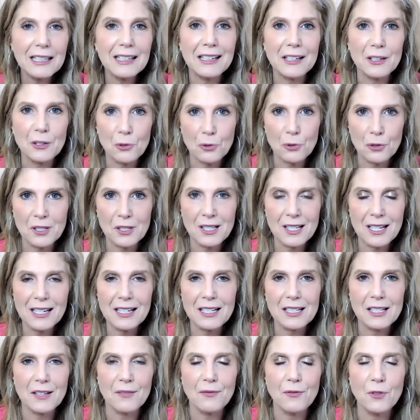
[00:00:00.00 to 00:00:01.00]
interesting
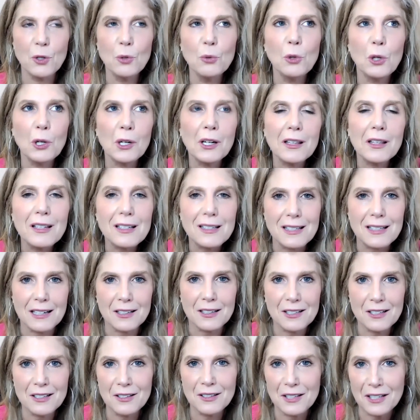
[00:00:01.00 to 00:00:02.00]
is if you look in
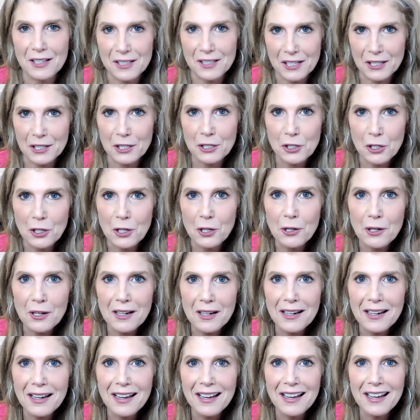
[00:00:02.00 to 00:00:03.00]
the
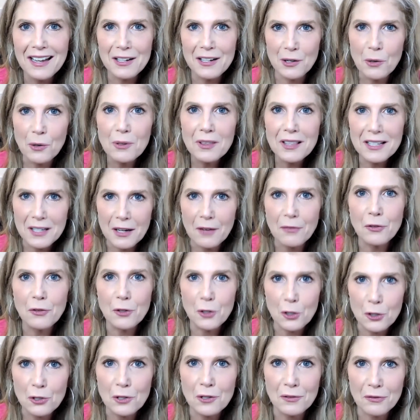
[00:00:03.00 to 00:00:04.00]
dictionary, you know what the
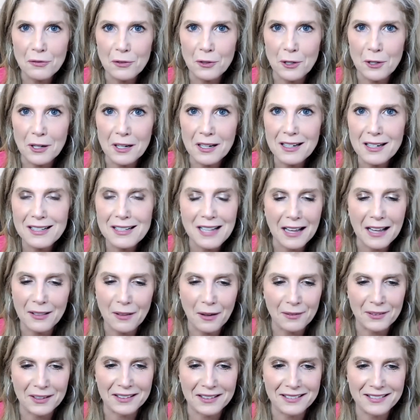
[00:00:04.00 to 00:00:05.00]
definition of flirting is? I
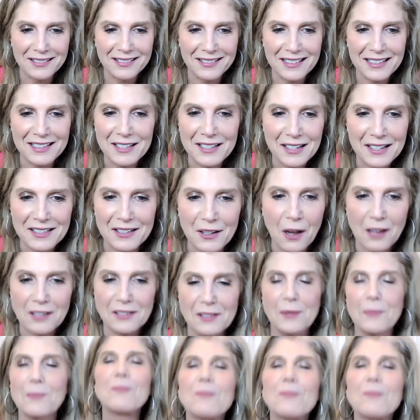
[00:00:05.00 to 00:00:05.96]
love it. It's awesome.